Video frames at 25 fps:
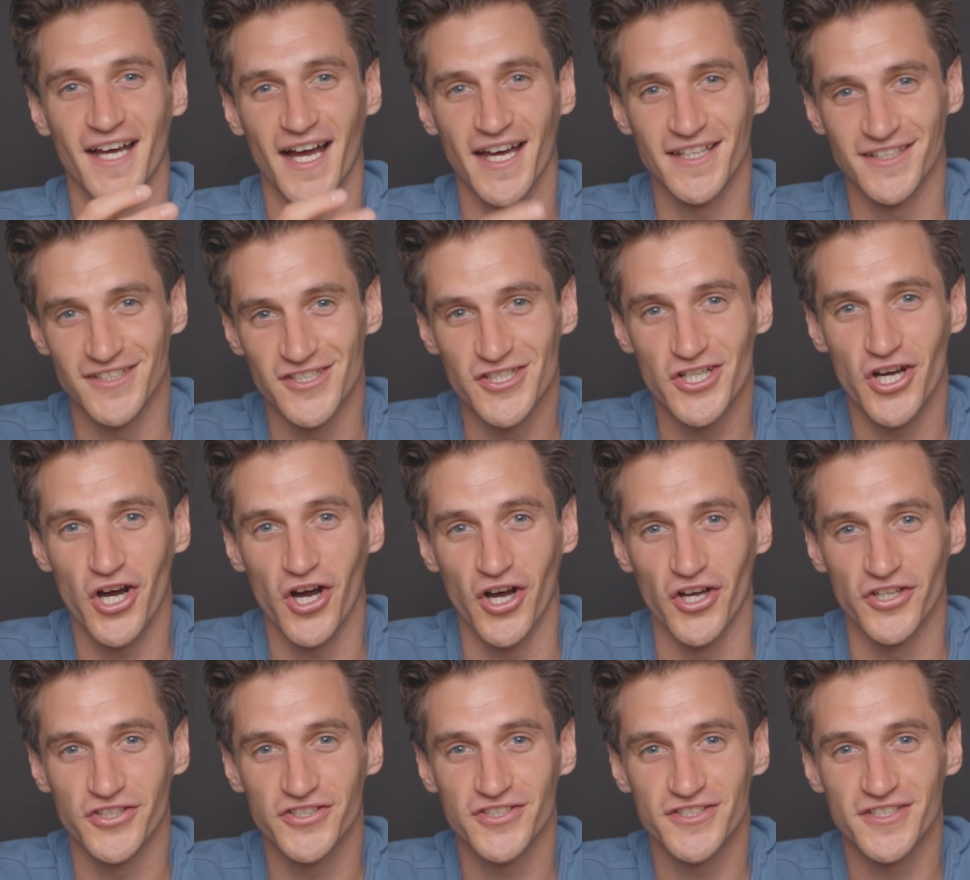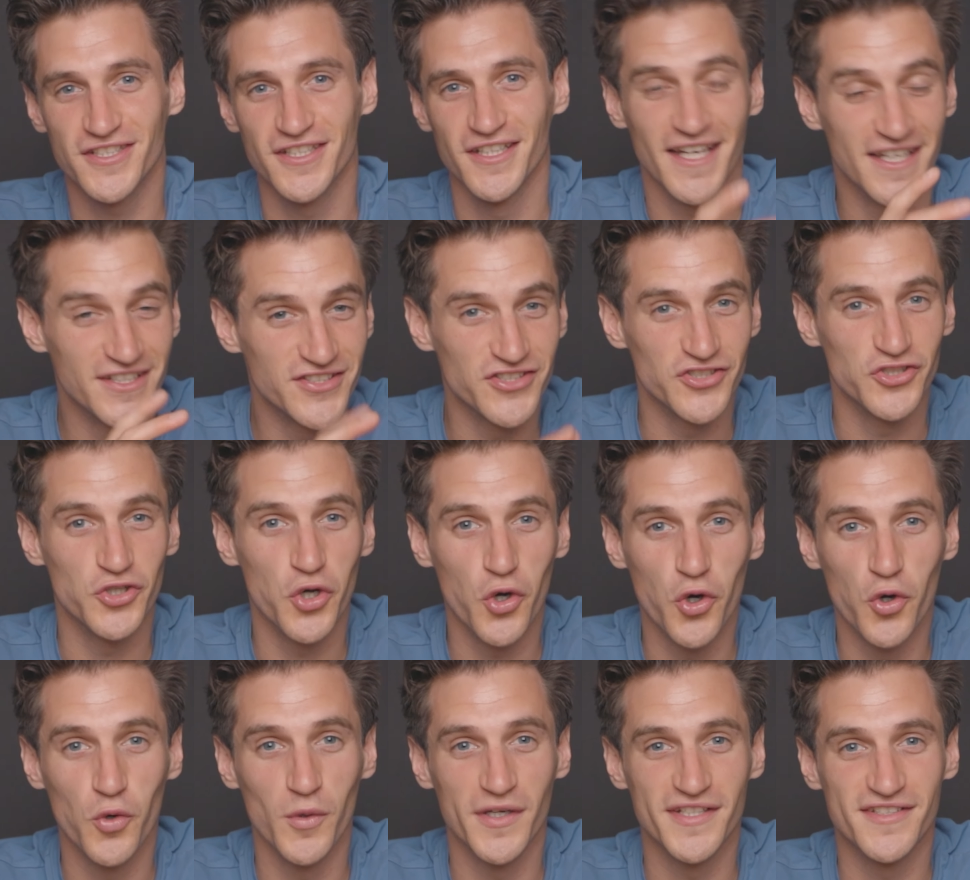and cost isn't
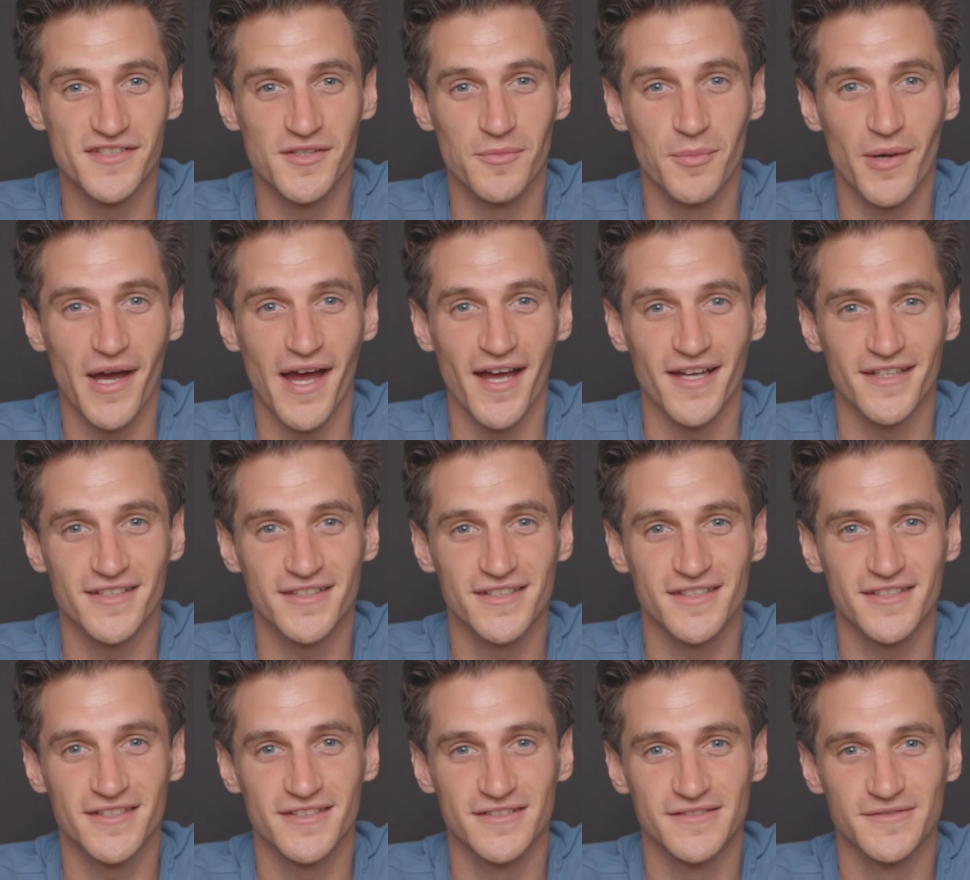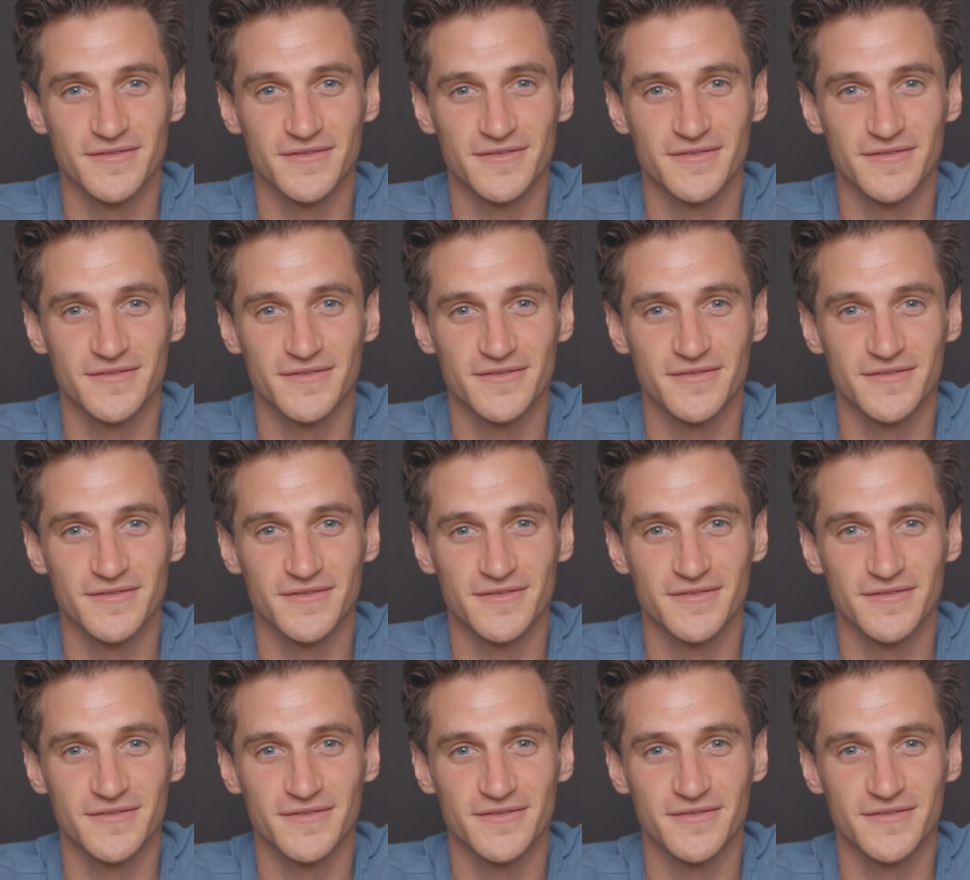always the best.